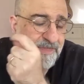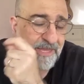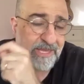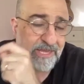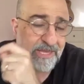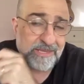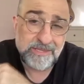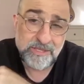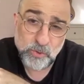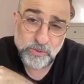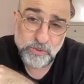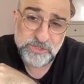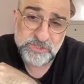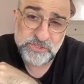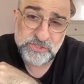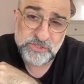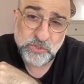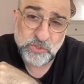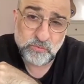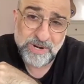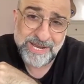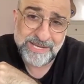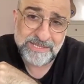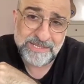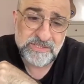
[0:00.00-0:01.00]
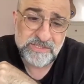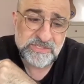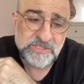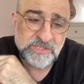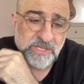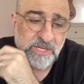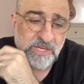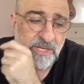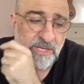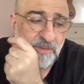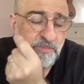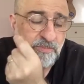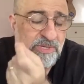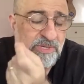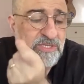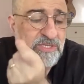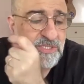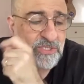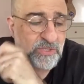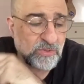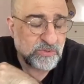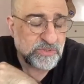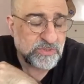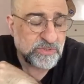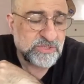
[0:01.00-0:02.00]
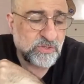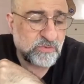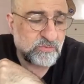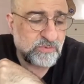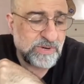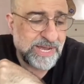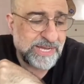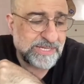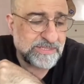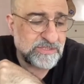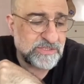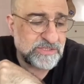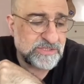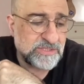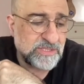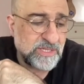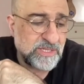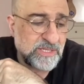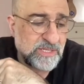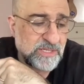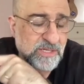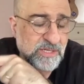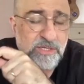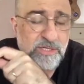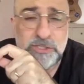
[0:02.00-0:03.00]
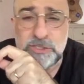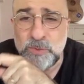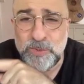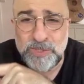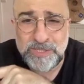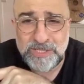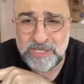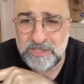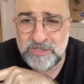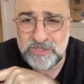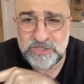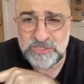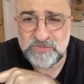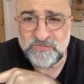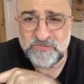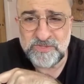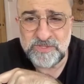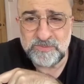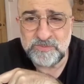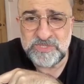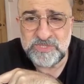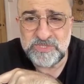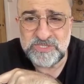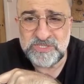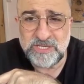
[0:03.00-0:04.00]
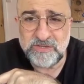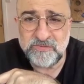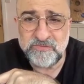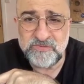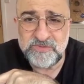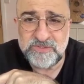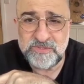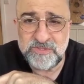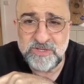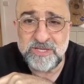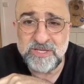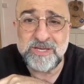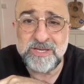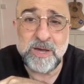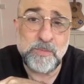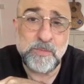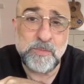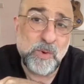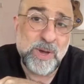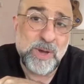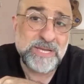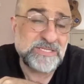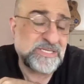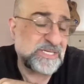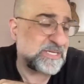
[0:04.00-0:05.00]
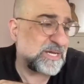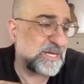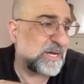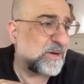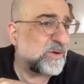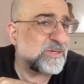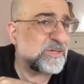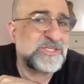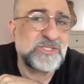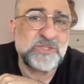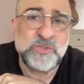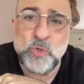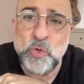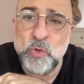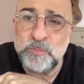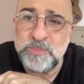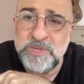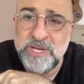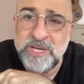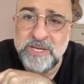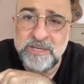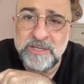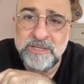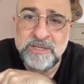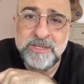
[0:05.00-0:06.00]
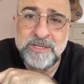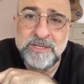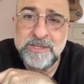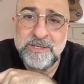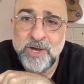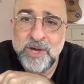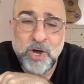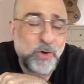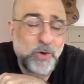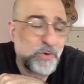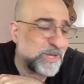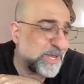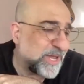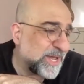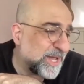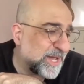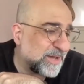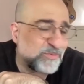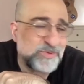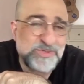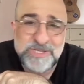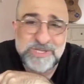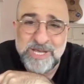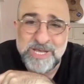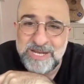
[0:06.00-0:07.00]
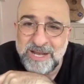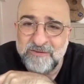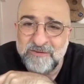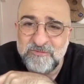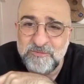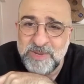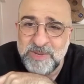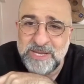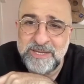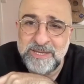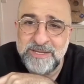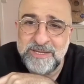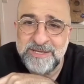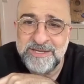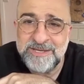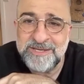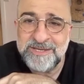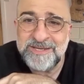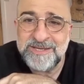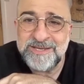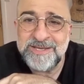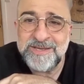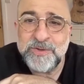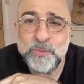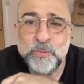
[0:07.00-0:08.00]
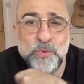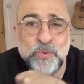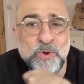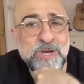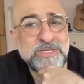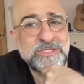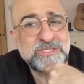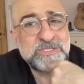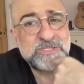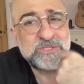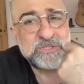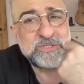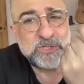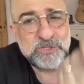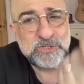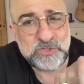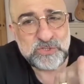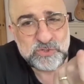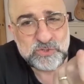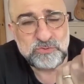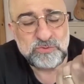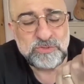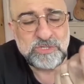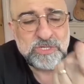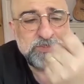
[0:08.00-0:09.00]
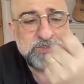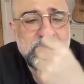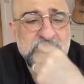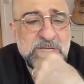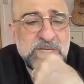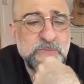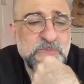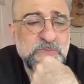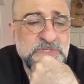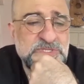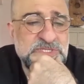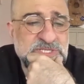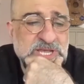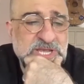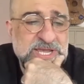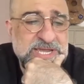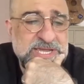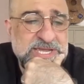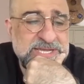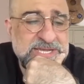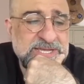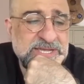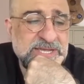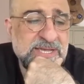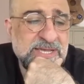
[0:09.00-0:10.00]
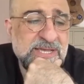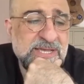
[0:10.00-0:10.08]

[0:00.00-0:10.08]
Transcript: and the also-rans, because the also-rans are doing it just for themselves. They come away saying, oh, stormed it. Oh yeah, they love me. Whereas a true comedian was saying,